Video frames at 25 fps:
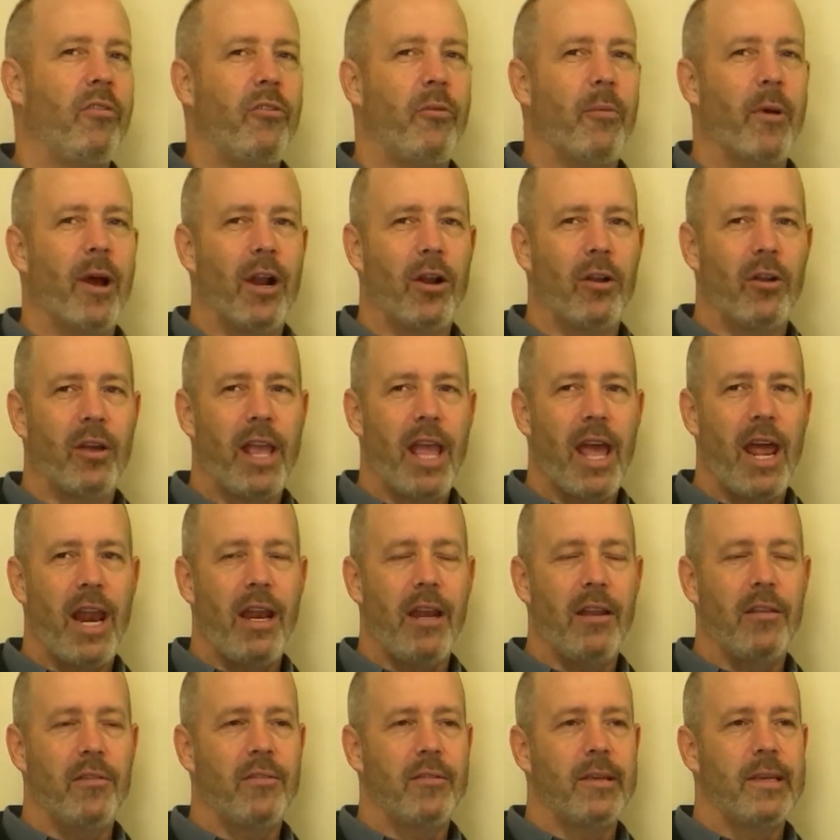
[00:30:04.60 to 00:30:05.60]
if you want to look at
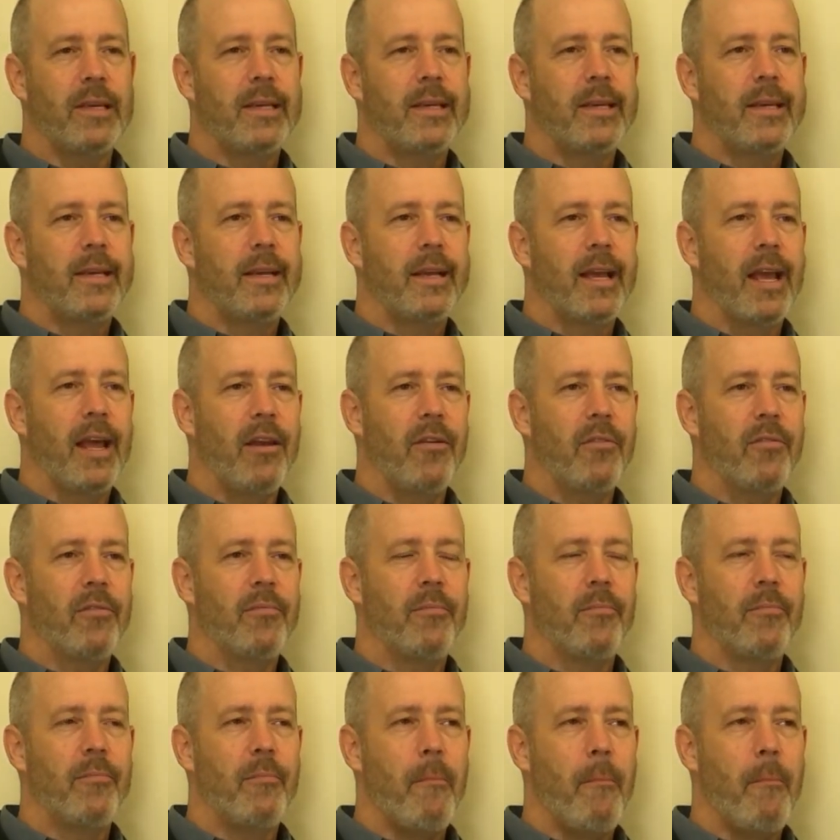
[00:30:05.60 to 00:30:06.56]
it as kind of